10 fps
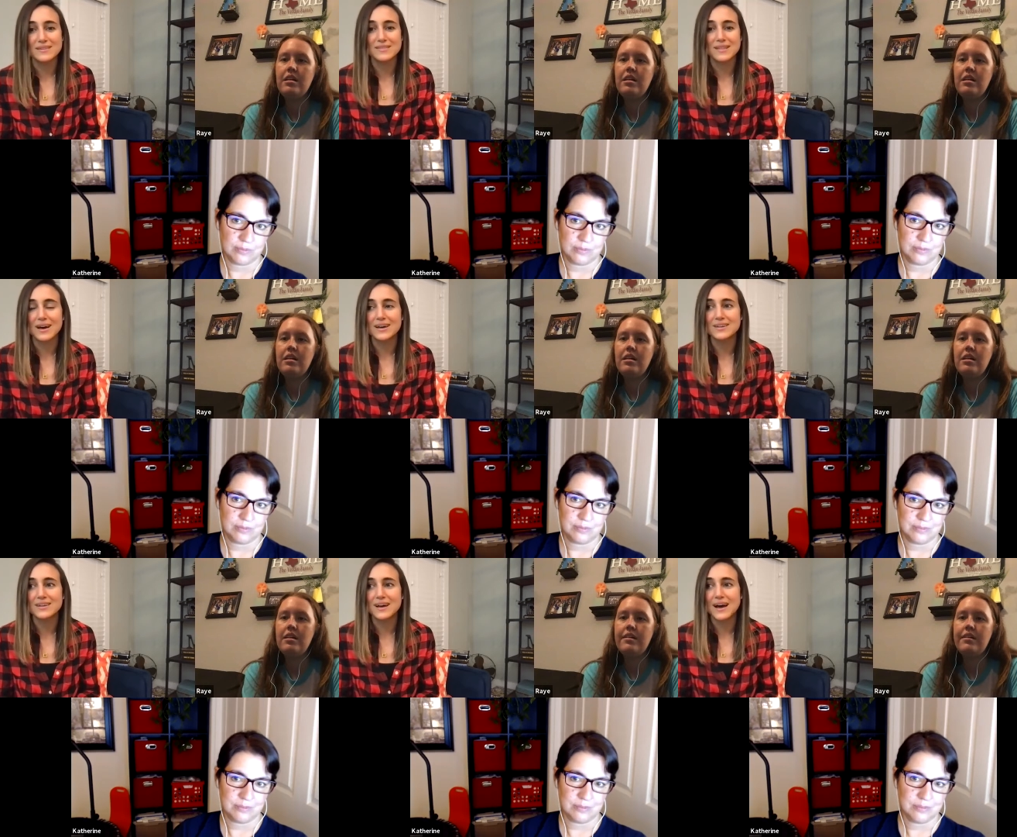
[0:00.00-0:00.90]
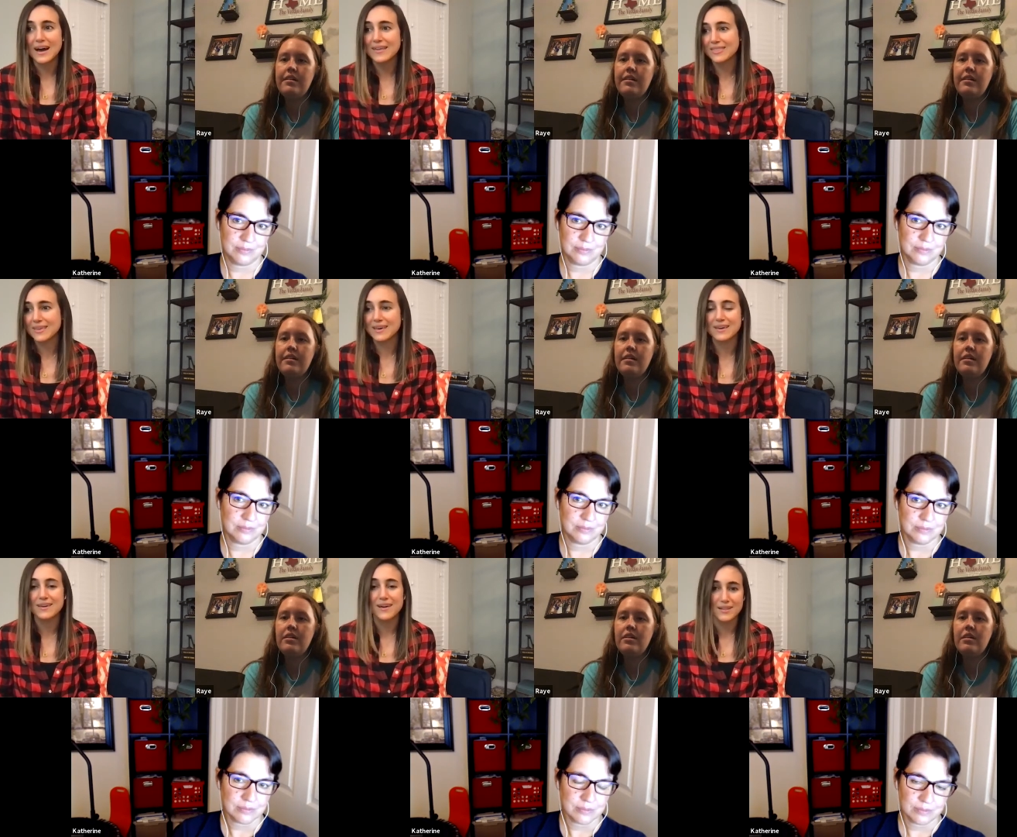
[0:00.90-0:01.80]
Speaker 1: is that I
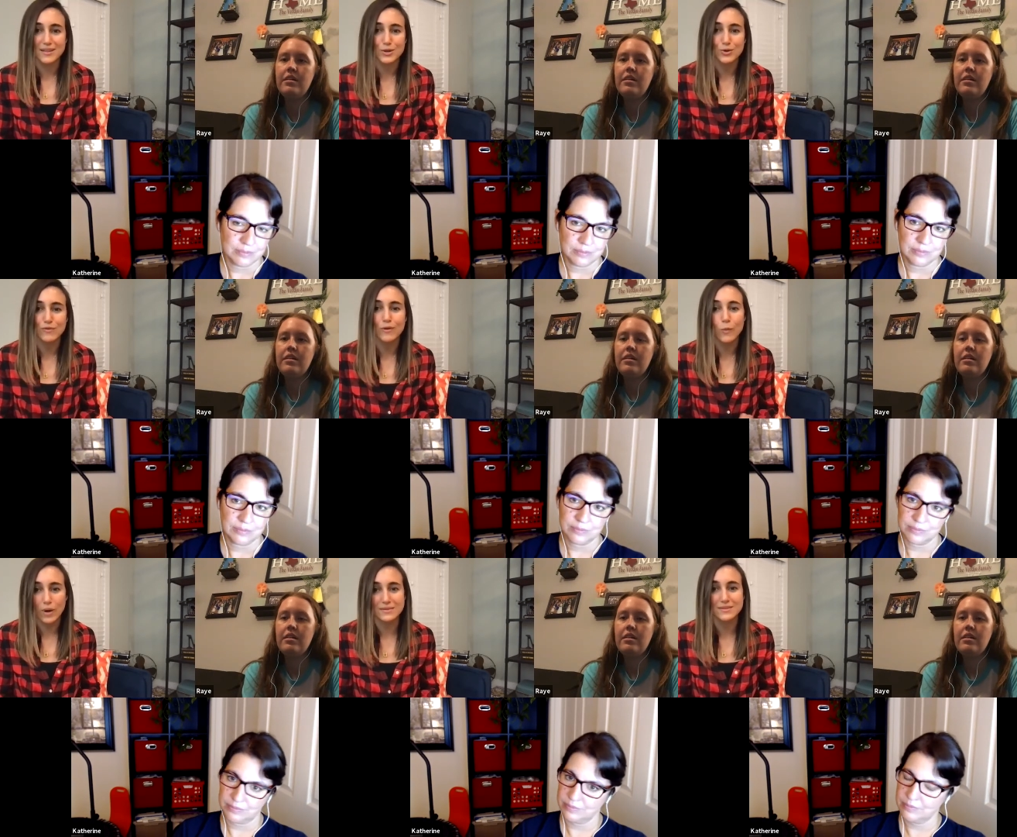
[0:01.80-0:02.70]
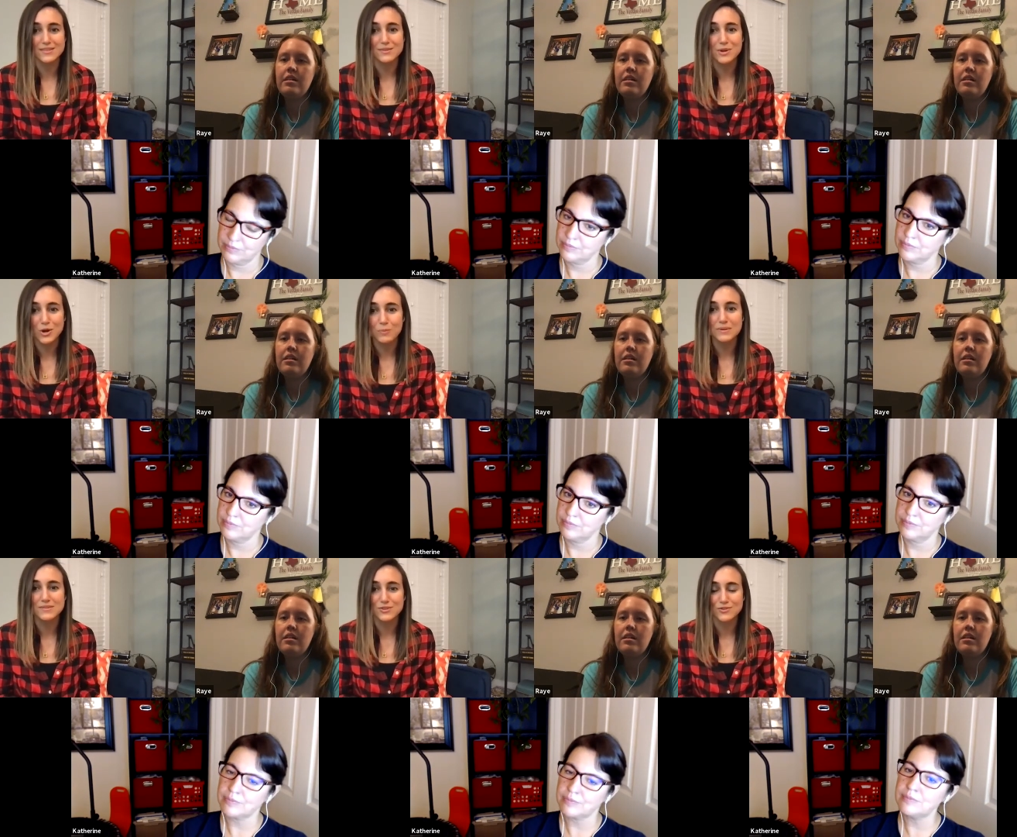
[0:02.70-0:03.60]
think Colleen Hoover wants it to be
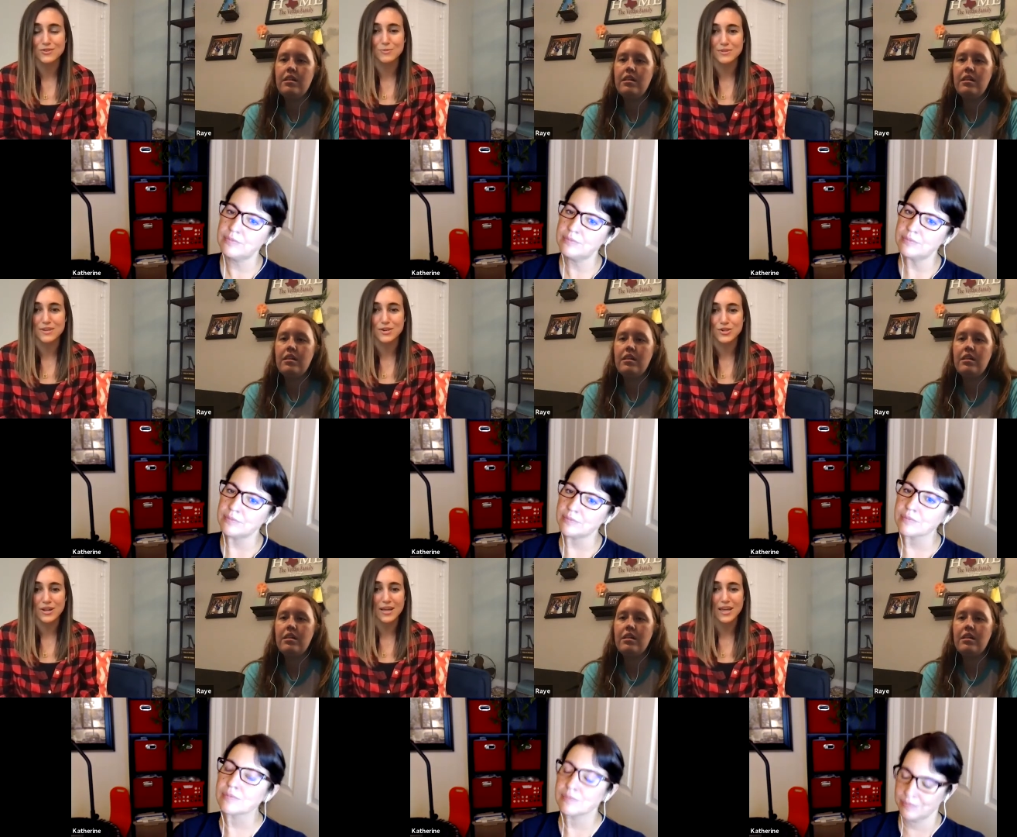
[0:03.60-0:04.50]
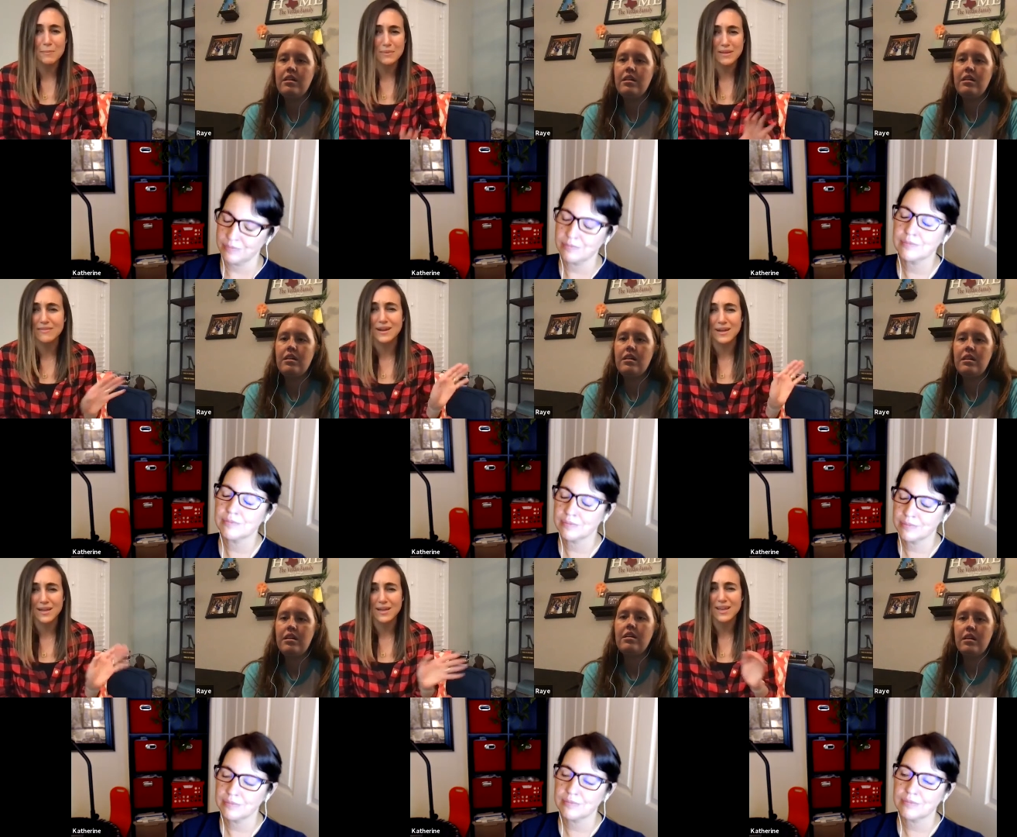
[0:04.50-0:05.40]
open to interpretation. I can't believe that
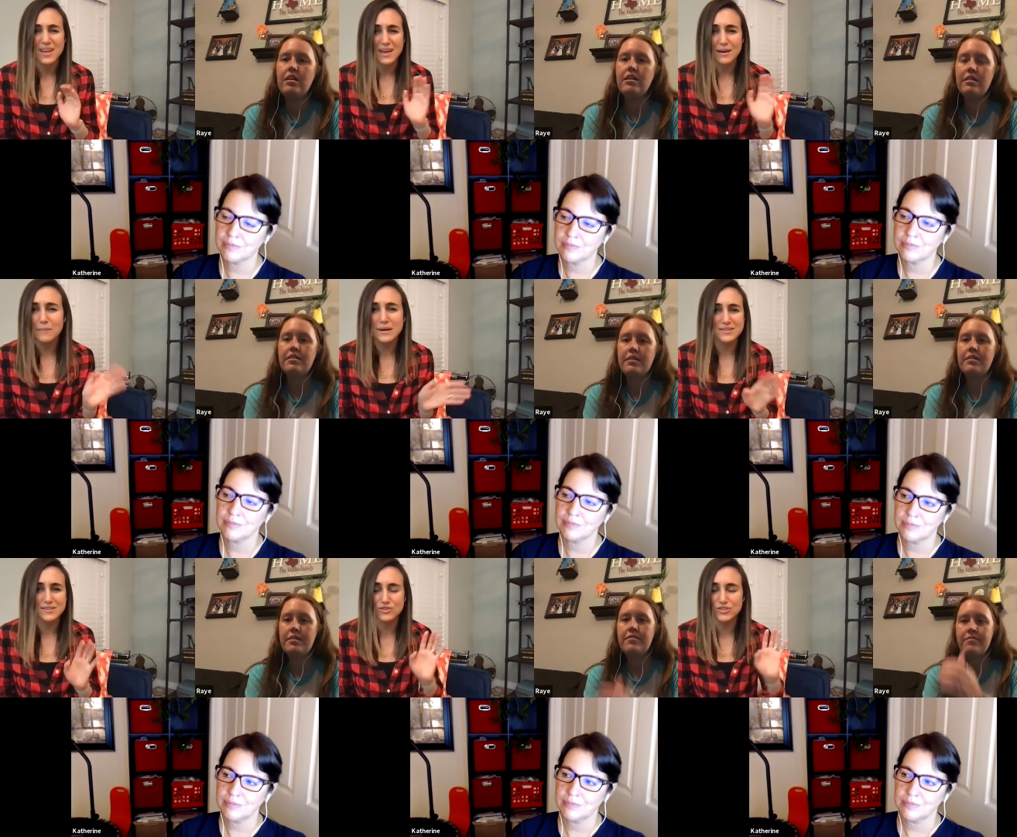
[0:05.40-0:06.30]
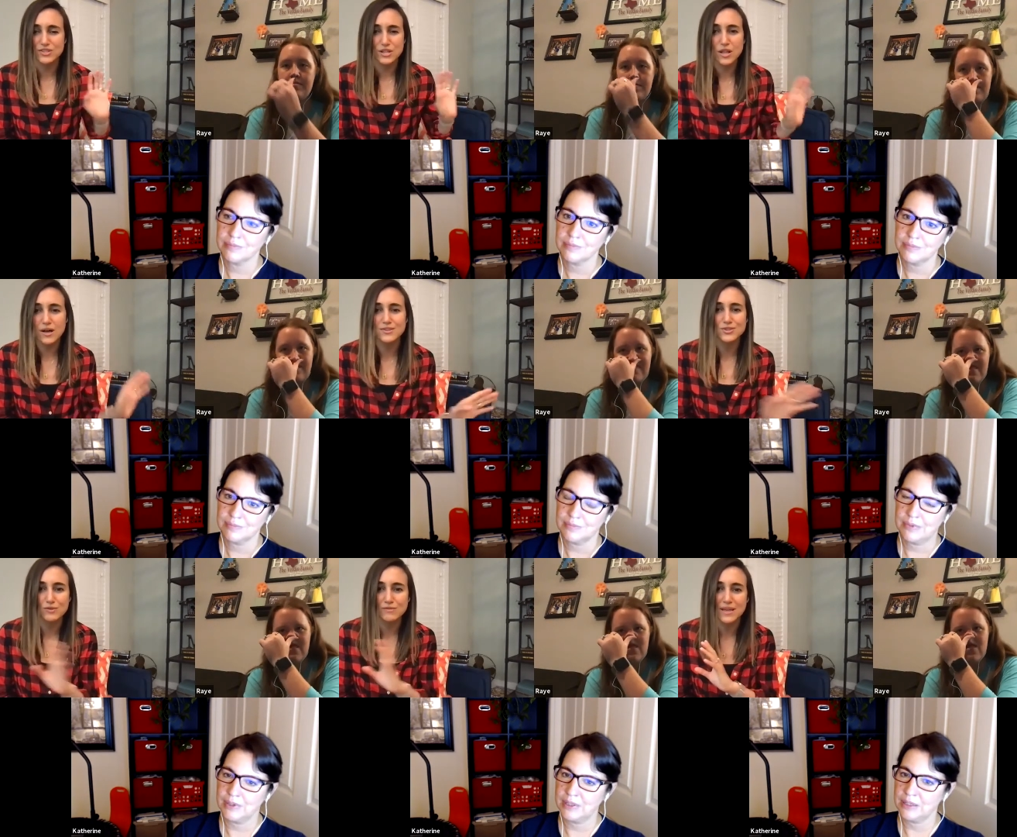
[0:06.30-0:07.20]
I must have just glossed
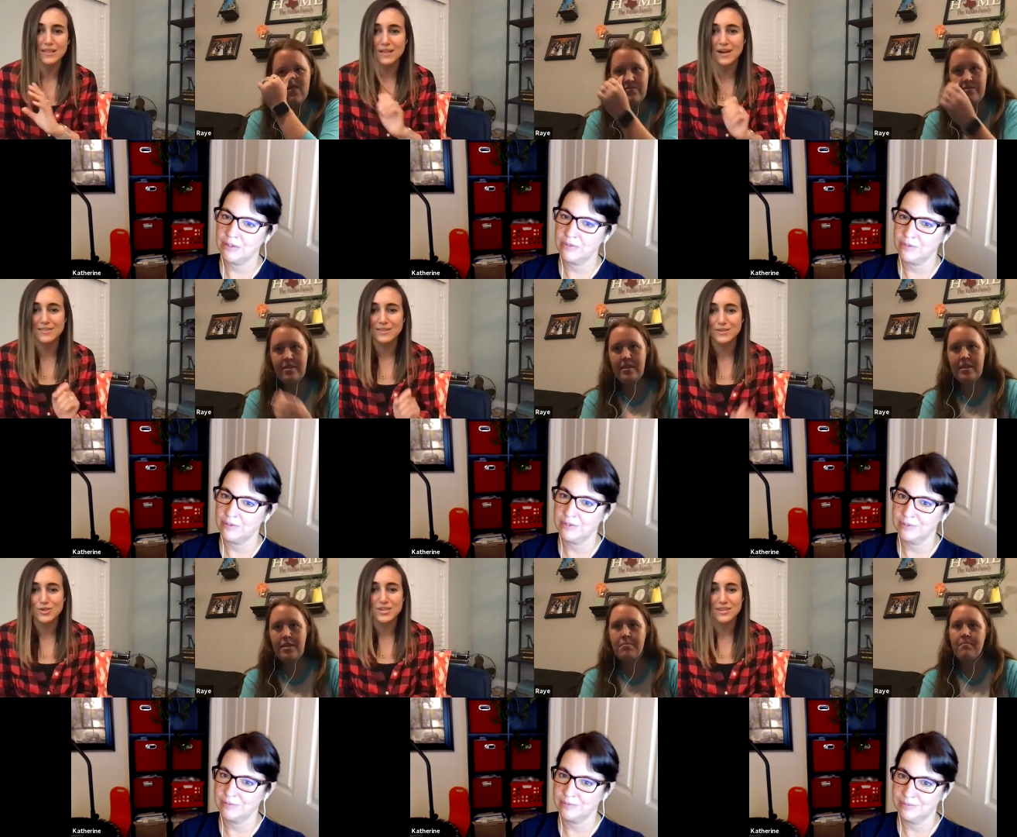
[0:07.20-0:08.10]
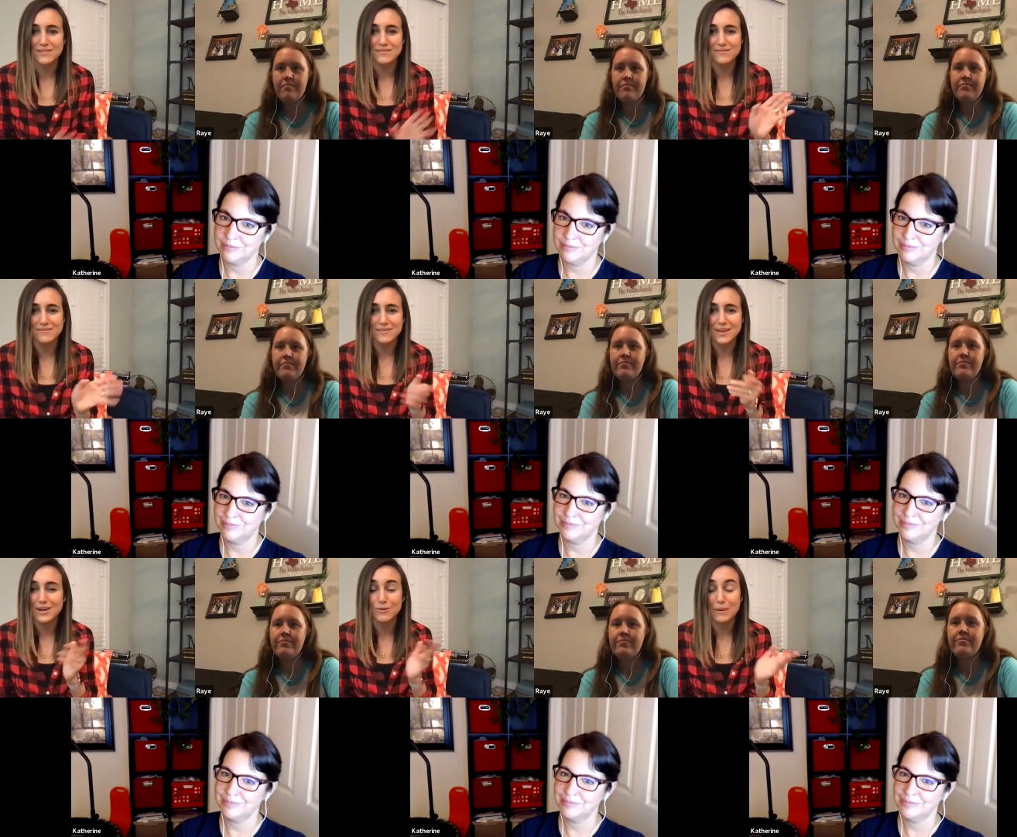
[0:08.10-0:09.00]
over that line that she
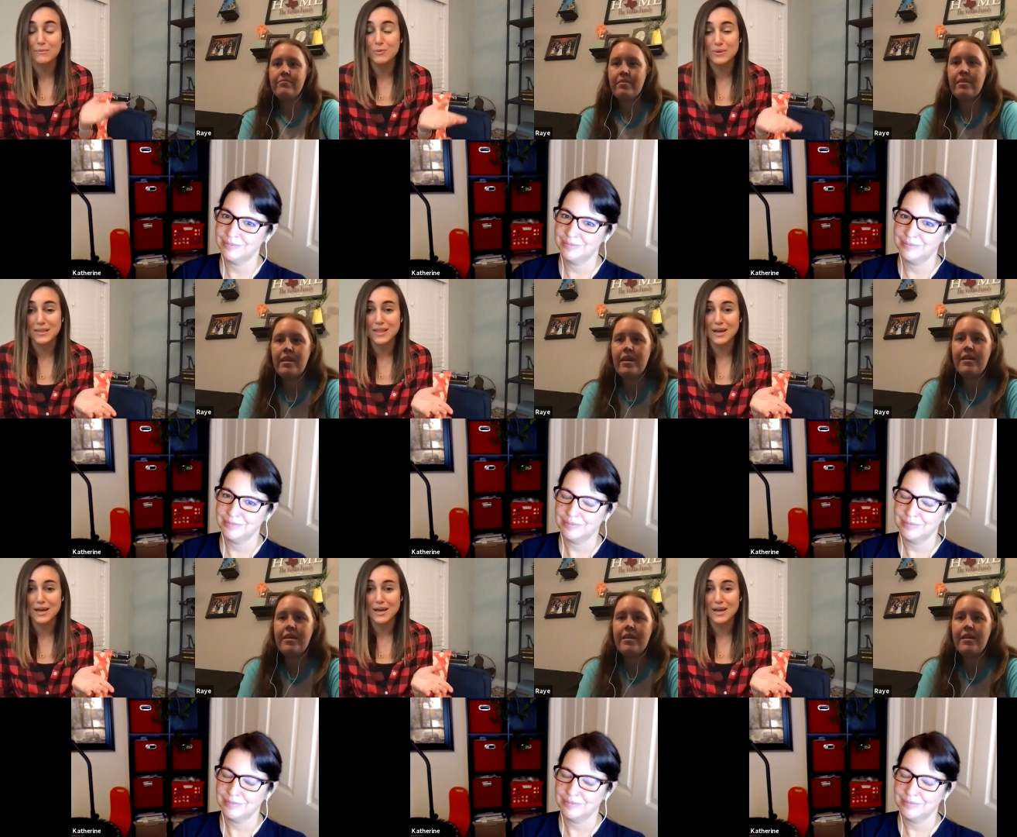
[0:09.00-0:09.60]
I don't remember what the